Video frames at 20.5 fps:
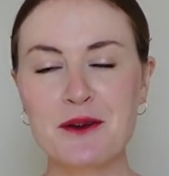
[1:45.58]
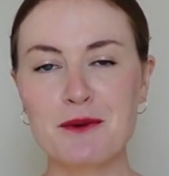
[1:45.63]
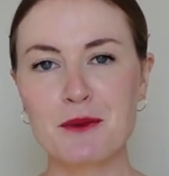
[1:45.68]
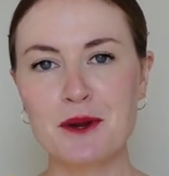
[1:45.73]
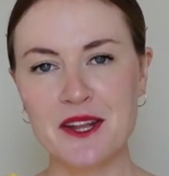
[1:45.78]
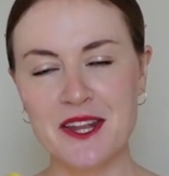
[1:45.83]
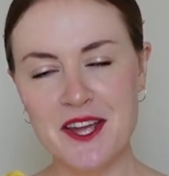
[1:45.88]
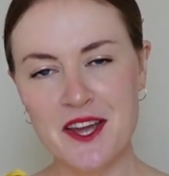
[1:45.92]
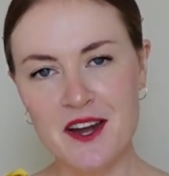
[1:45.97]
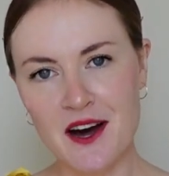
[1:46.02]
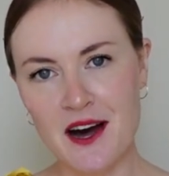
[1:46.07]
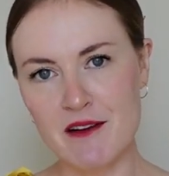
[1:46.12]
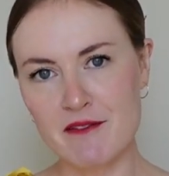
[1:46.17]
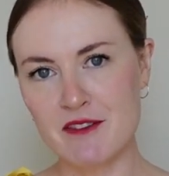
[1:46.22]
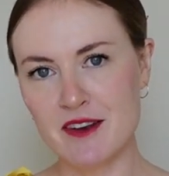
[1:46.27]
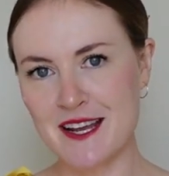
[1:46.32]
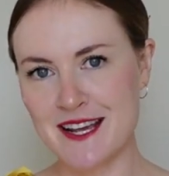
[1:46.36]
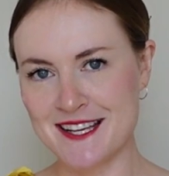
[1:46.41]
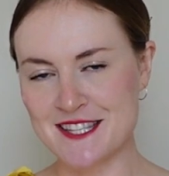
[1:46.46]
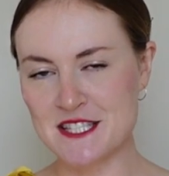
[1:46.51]
really
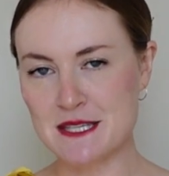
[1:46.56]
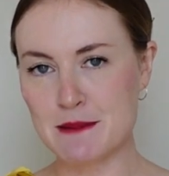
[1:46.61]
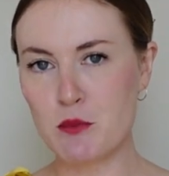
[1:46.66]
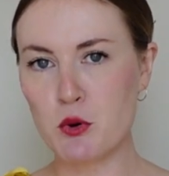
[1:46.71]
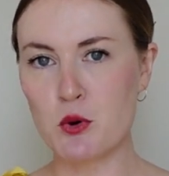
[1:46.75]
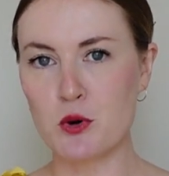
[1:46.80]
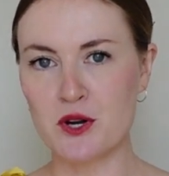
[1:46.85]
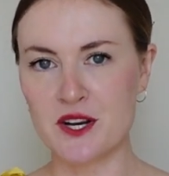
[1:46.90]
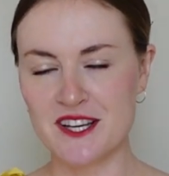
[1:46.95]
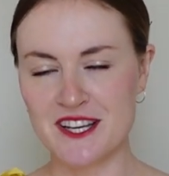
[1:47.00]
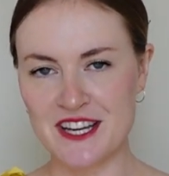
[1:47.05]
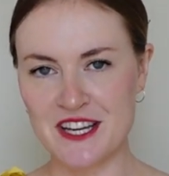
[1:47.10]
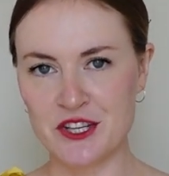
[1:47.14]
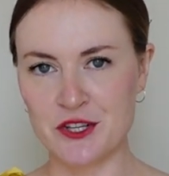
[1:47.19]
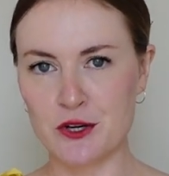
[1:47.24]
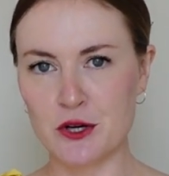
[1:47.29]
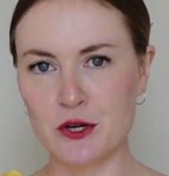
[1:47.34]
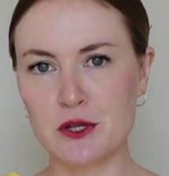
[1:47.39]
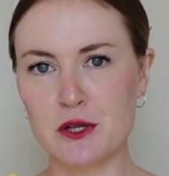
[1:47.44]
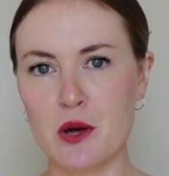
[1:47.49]
confident and supported in
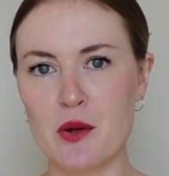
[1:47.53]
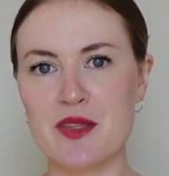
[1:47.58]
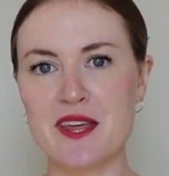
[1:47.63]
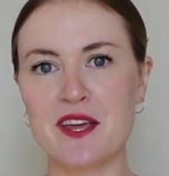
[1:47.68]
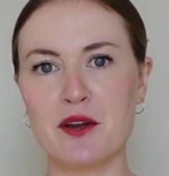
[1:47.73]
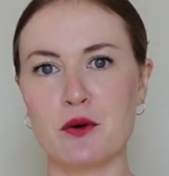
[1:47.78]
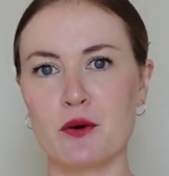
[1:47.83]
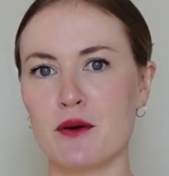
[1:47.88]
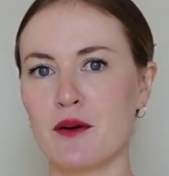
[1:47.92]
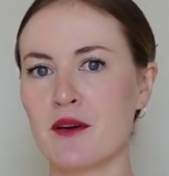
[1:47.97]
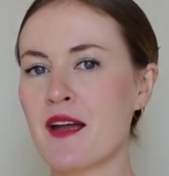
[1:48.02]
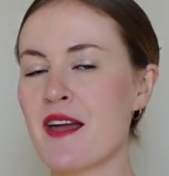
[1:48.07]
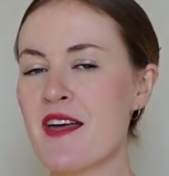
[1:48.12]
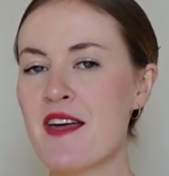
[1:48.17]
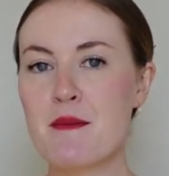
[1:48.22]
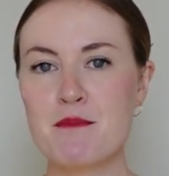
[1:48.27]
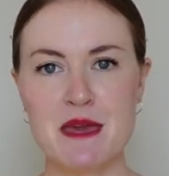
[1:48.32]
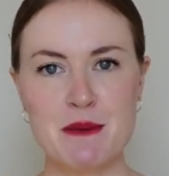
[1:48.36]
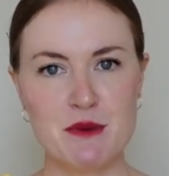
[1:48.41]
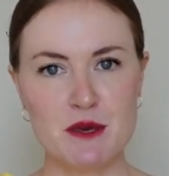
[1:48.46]
your clothing, or
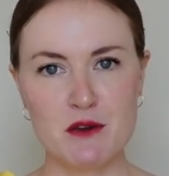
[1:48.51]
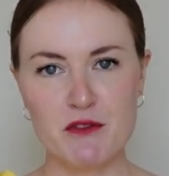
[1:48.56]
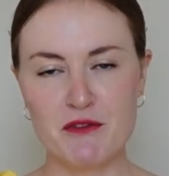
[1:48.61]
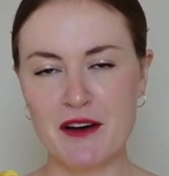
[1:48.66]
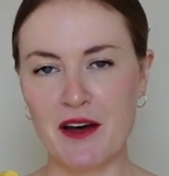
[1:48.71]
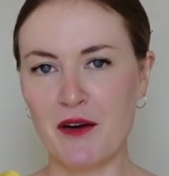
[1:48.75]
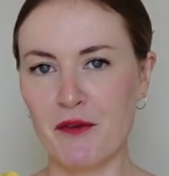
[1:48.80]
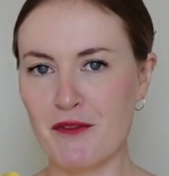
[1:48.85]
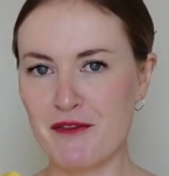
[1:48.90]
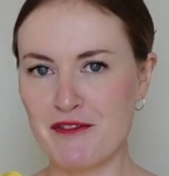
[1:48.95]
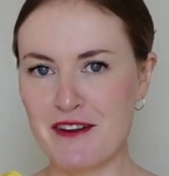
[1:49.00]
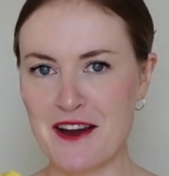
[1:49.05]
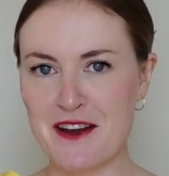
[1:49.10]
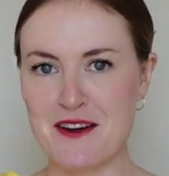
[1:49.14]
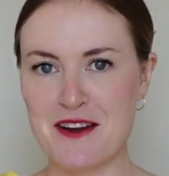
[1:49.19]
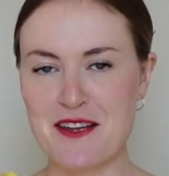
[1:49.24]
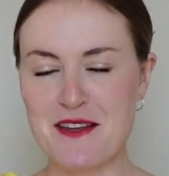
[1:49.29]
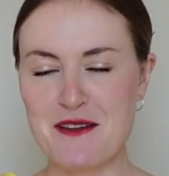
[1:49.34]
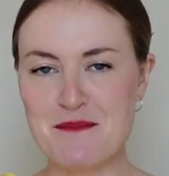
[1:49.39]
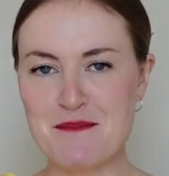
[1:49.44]
maybe you felt
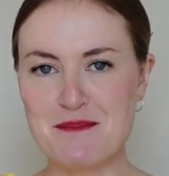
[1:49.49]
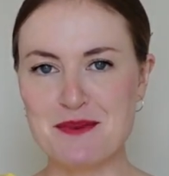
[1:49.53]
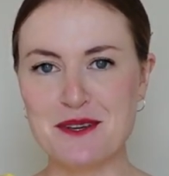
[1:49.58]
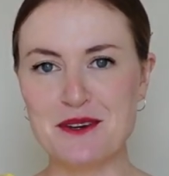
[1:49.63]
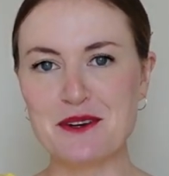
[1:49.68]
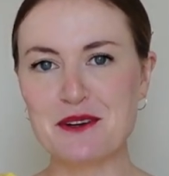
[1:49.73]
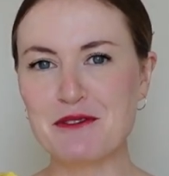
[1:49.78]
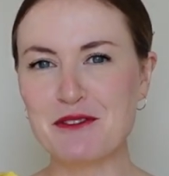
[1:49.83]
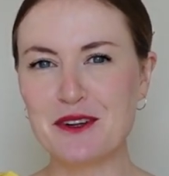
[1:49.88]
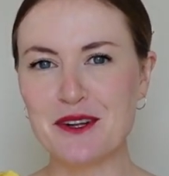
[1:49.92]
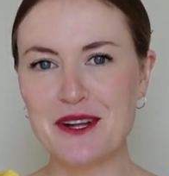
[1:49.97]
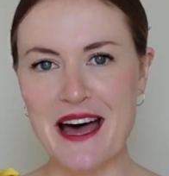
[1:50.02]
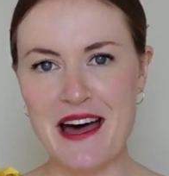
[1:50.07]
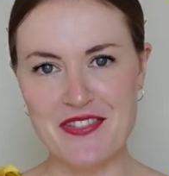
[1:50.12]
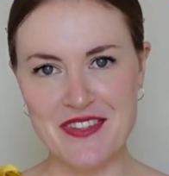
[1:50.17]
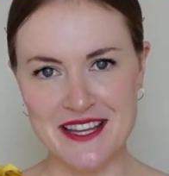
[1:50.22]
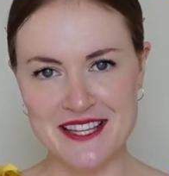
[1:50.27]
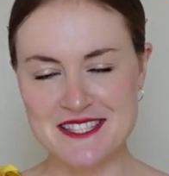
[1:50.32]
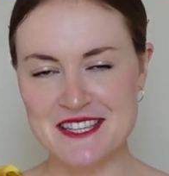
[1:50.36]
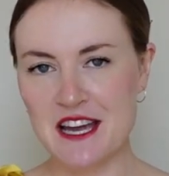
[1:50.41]
very beautiful at
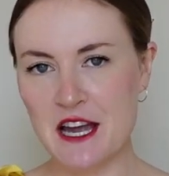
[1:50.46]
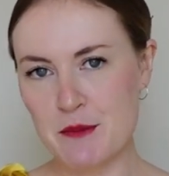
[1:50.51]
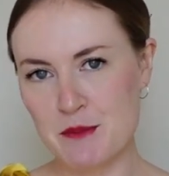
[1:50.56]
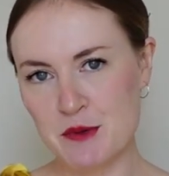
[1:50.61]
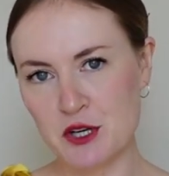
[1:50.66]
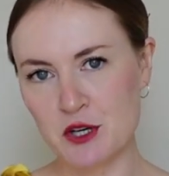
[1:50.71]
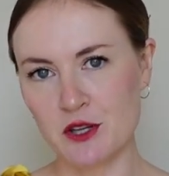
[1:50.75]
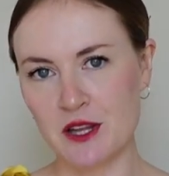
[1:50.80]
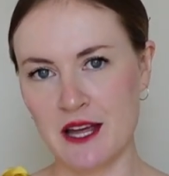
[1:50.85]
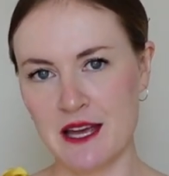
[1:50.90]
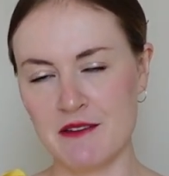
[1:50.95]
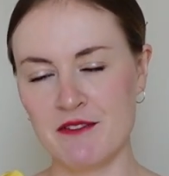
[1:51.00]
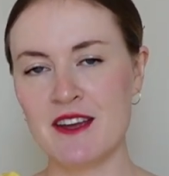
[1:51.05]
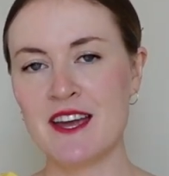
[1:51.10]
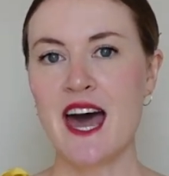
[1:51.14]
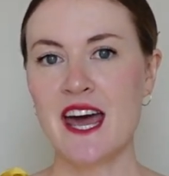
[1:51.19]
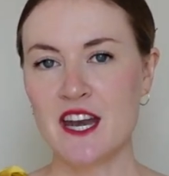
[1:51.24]
that time in your life.